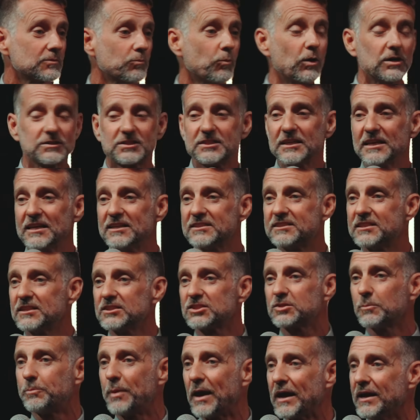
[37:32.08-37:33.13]
What's he
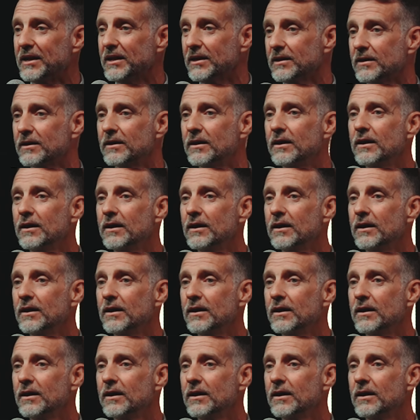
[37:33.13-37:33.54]
anticipating?